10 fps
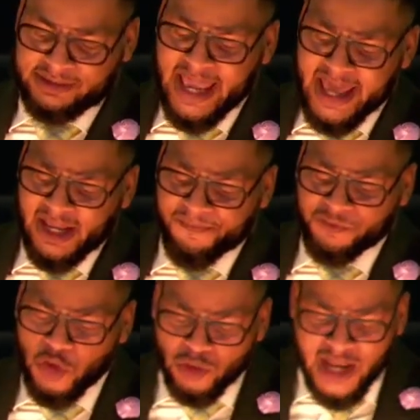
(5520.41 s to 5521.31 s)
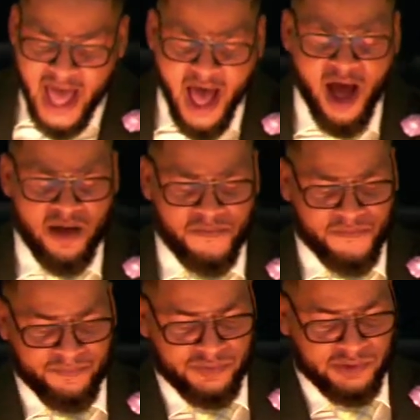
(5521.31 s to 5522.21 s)
that if you love
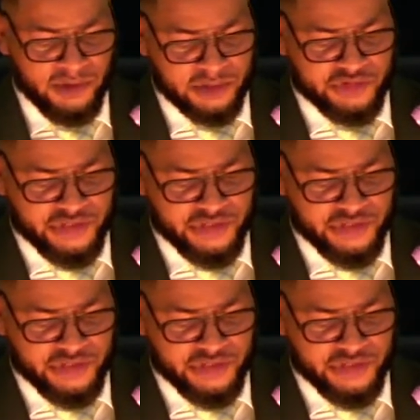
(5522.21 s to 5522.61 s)
your